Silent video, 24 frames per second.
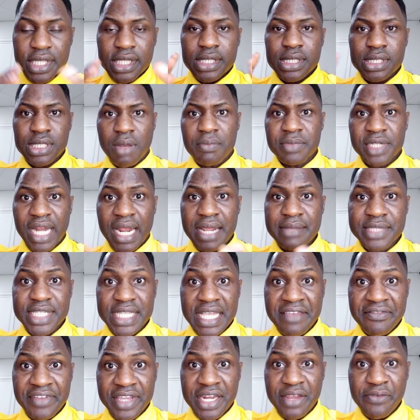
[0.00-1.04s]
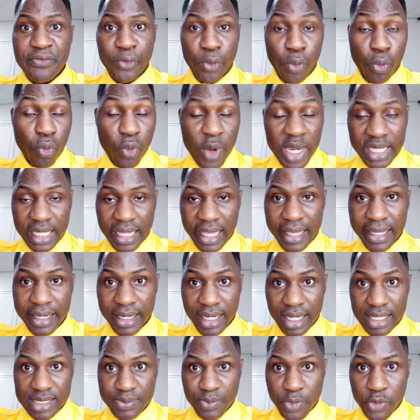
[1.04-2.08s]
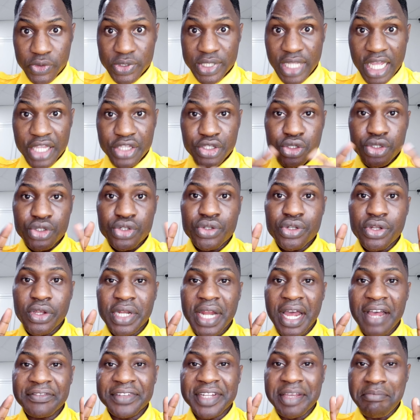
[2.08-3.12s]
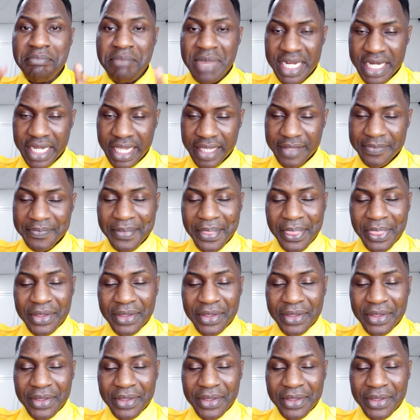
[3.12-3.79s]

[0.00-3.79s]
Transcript: Sometimes, even if you win Erasmus and you do not have the money